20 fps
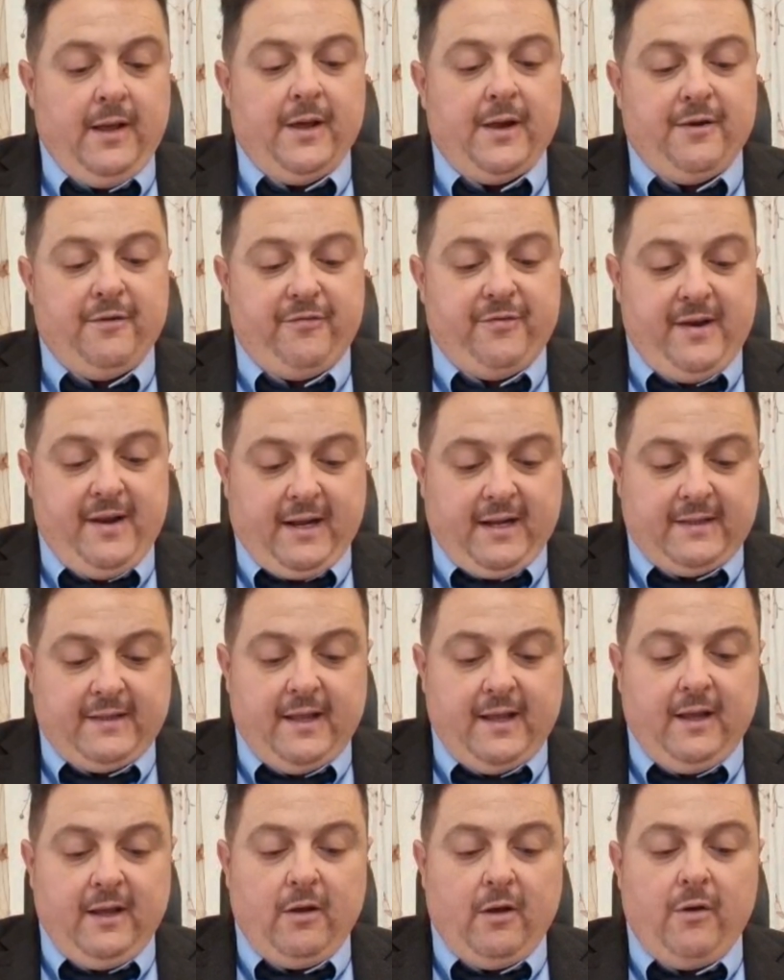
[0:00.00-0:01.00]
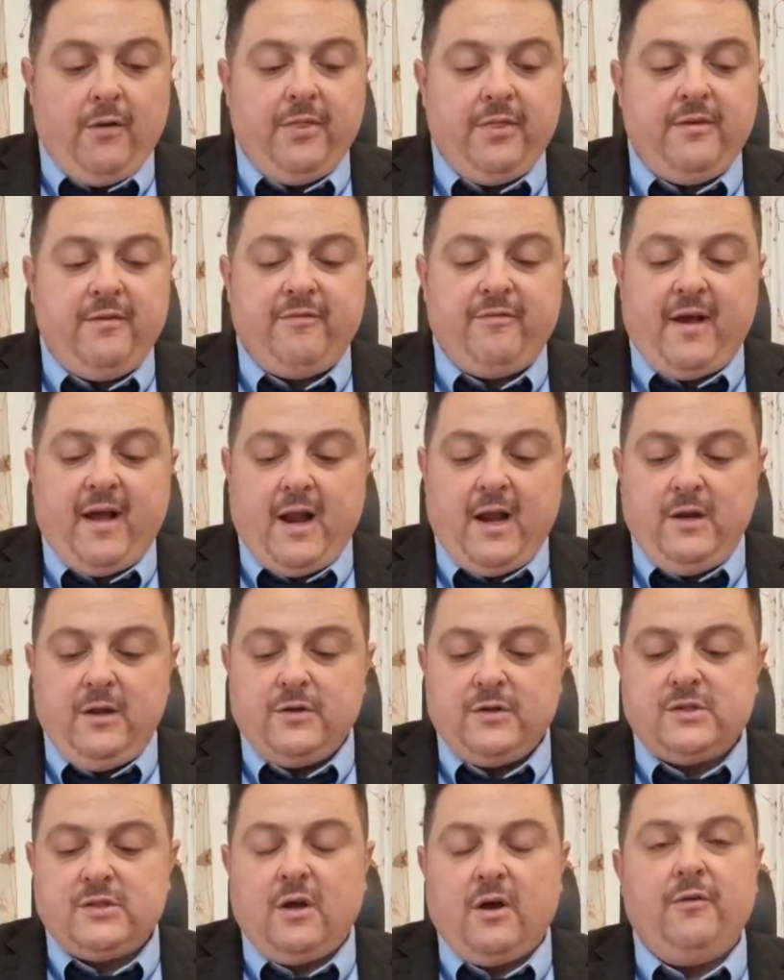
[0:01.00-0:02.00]
reflecting on the
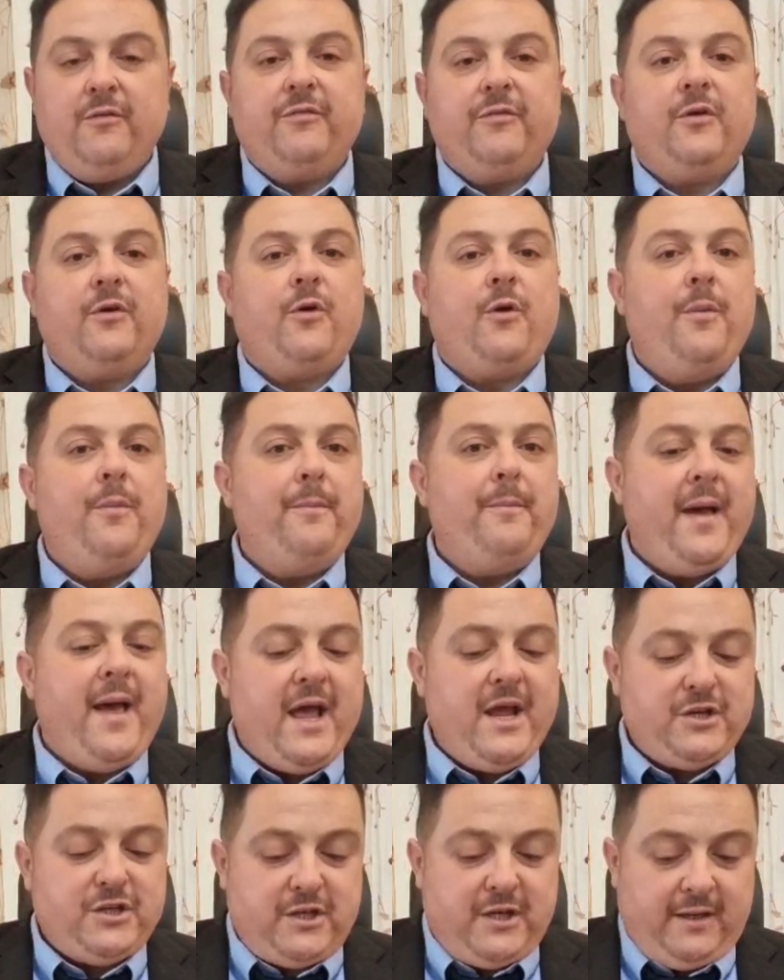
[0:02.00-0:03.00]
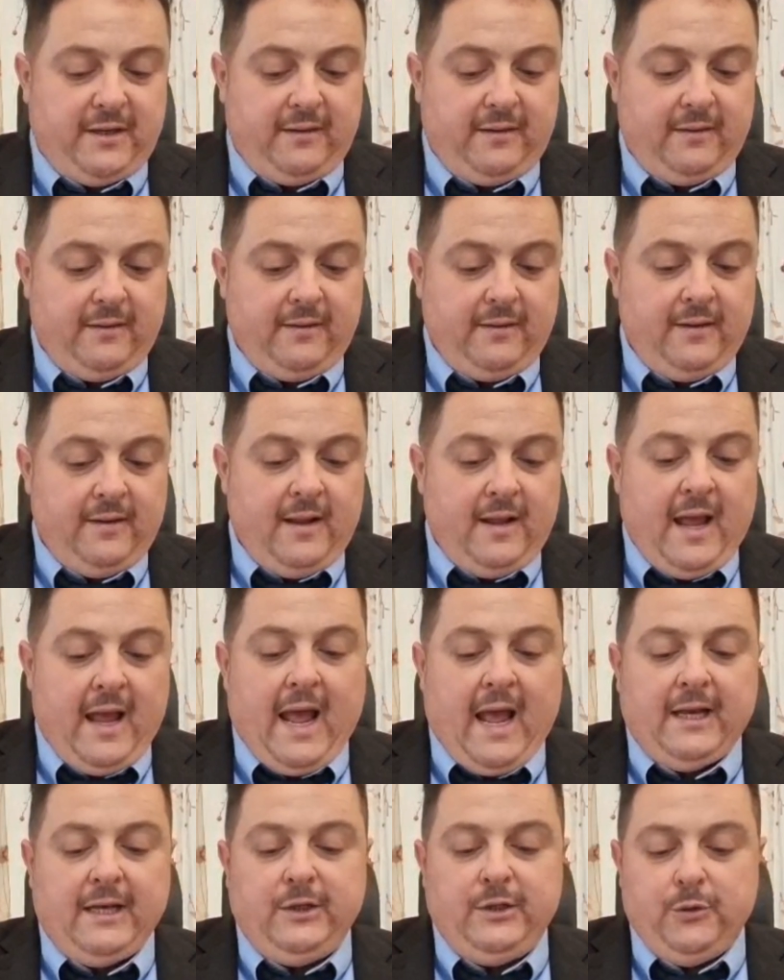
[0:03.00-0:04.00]
values of compassion
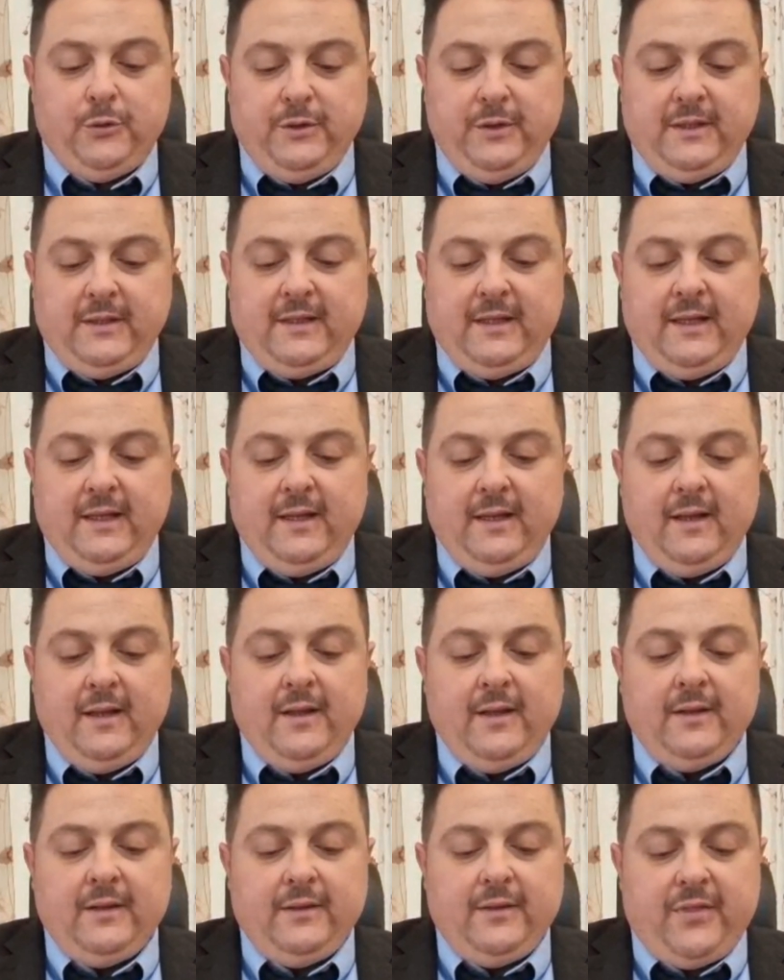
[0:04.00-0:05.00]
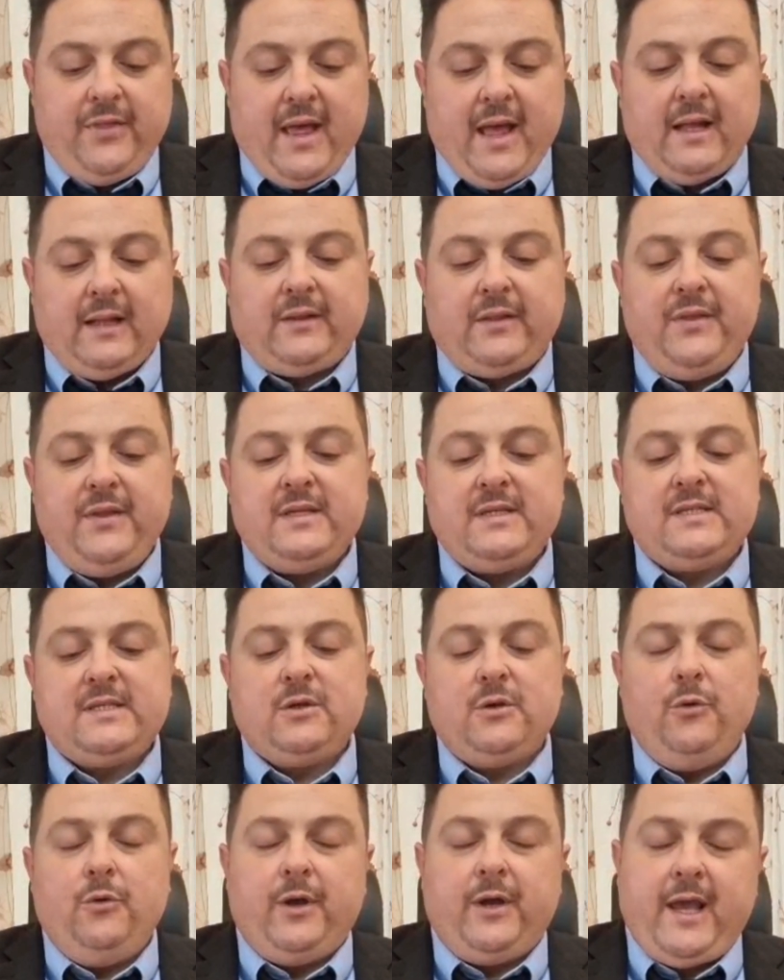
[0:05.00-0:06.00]
and unity that
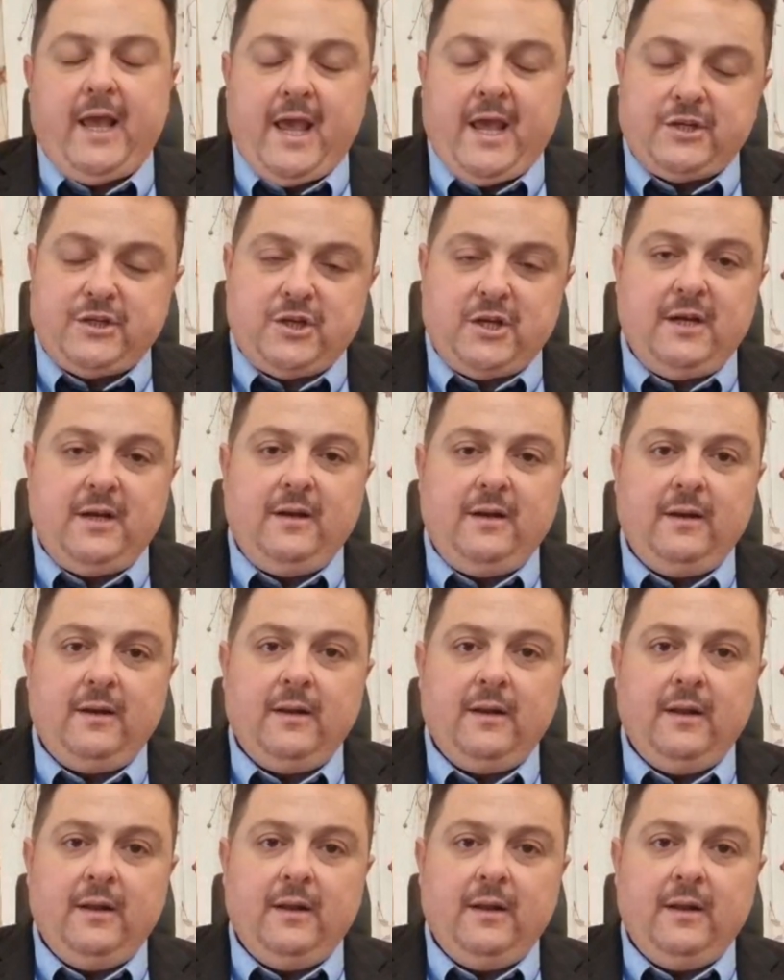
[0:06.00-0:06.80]
this occasion